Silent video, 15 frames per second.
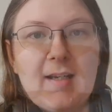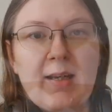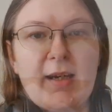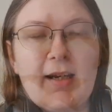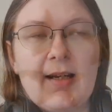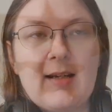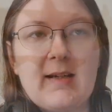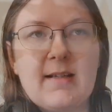
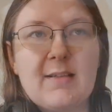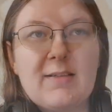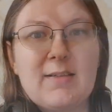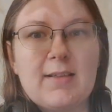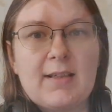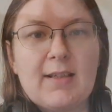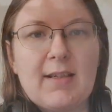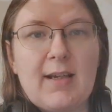and
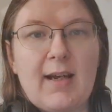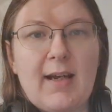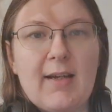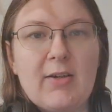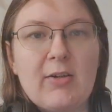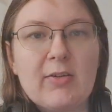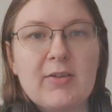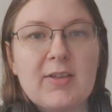I
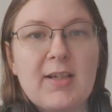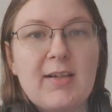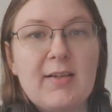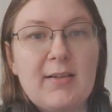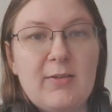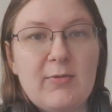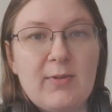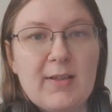
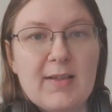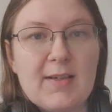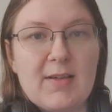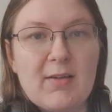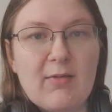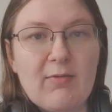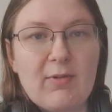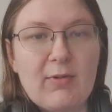continued this
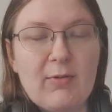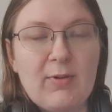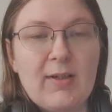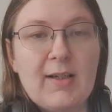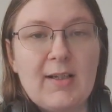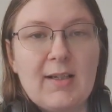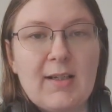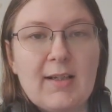through
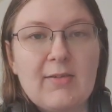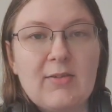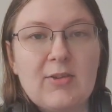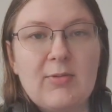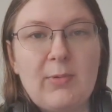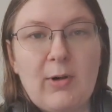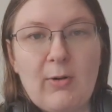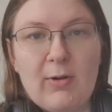
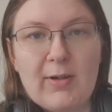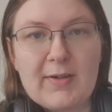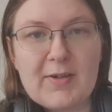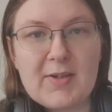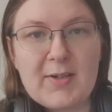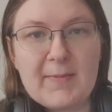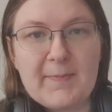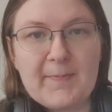into
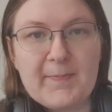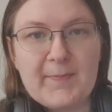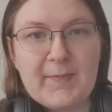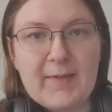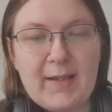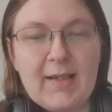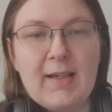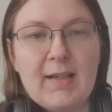August.
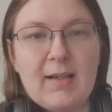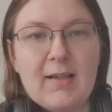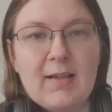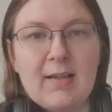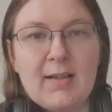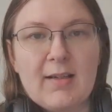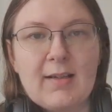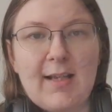
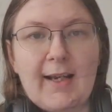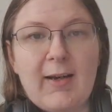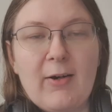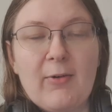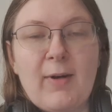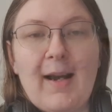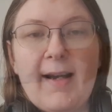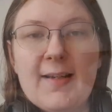
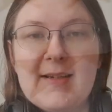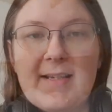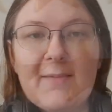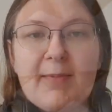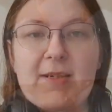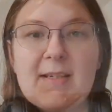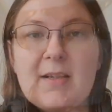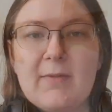Now, I set
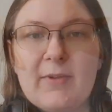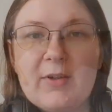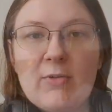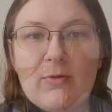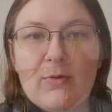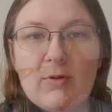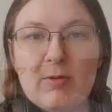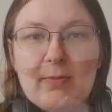myself a
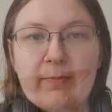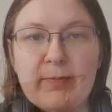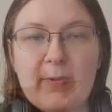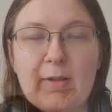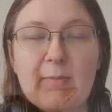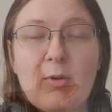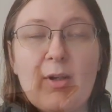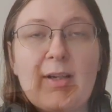goal,
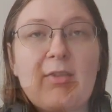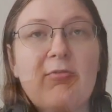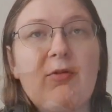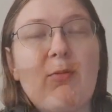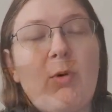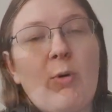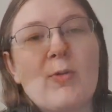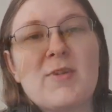well, more like a
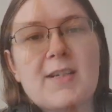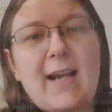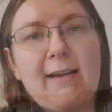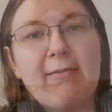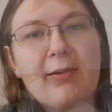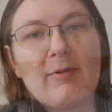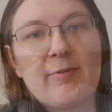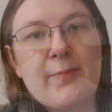rewards
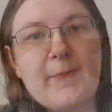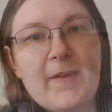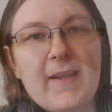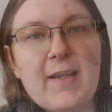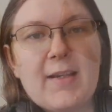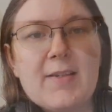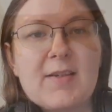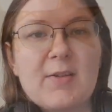tariff.
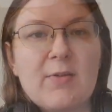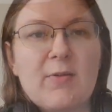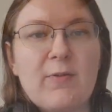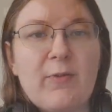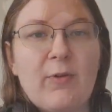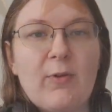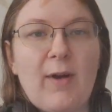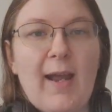So
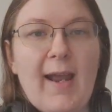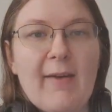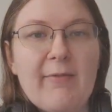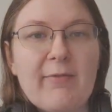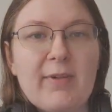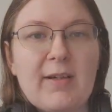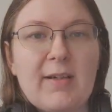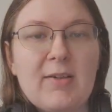for
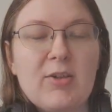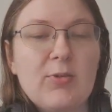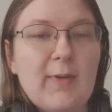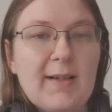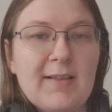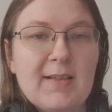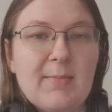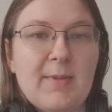every
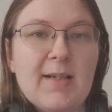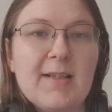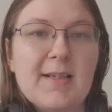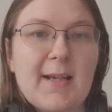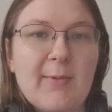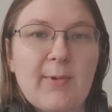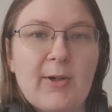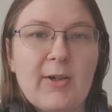20 minutes
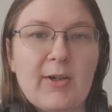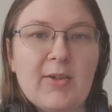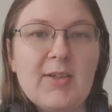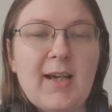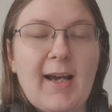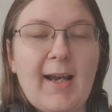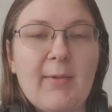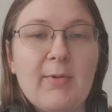I worked,
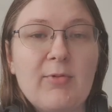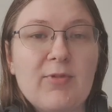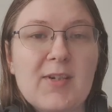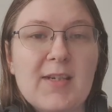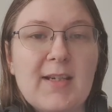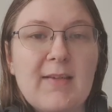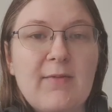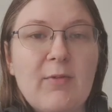I would
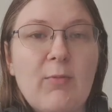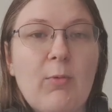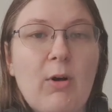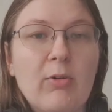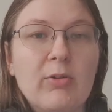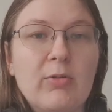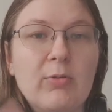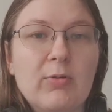receive
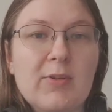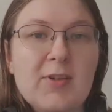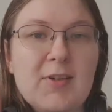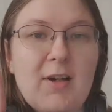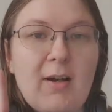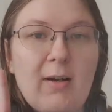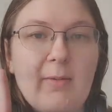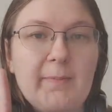1 gold
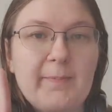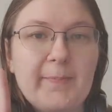star.